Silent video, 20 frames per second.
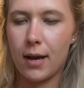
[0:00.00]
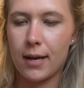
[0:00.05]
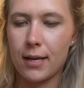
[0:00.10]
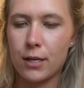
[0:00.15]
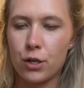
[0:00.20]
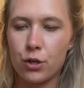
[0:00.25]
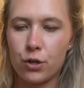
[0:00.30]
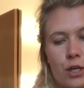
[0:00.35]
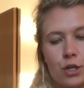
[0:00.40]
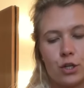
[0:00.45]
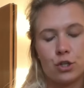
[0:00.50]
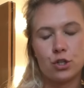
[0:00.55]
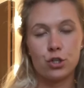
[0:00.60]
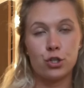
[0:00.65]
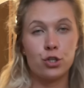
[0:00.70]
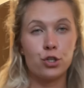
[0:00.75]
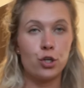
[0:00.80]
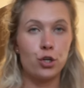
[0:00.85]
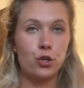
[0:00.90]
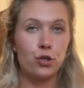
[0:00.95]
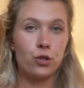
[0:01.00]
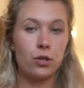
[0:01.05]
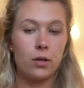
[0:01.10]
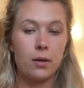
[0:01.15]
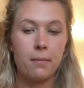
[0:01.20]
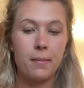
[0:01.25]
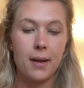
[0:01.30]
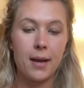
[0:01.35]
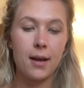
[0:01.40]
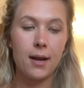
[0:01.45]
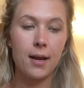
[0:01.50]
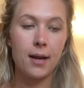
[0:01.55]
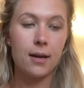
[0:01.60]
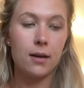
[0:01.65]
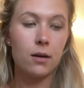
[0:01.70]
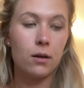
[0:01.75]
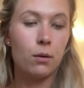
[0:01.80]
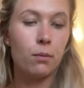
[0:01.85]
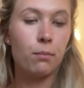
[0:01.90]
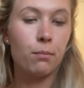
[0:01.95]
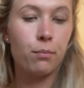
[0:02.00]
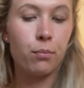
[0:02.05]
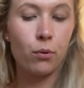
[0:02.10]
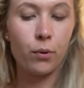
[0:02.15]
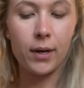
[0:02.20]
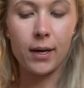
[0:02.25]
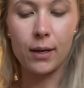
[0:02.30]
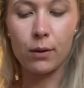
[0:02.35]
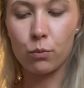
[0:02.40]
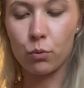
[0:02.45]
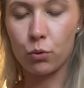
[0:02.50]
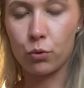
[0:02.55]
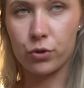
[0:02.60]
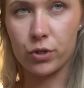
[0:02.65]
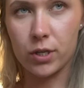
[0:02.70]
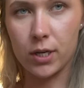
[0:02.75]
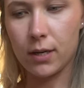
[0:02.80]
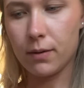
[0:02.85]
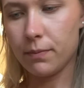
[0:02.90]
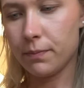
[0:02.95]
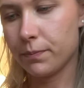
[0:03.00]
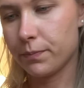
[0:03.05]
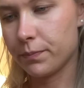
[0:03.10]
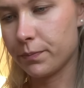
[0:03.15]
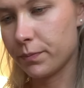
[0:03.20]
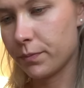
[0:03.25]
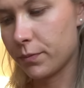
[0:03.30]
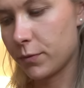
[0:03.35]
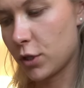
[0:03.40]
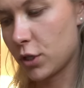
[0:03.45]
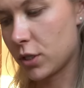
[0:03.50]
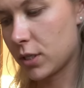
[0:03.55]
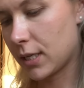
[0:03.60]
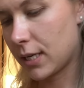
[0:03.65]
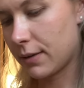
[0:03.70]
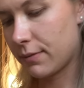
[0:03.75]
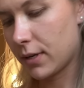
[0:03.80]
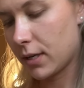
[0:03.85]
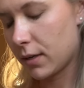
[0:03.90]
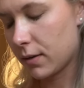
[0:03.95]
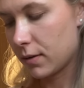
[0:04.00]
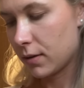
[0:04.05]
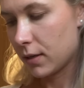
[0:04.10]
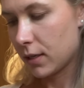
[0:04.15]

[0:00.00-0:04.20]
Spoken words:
you could just soak them in boiling water just to give it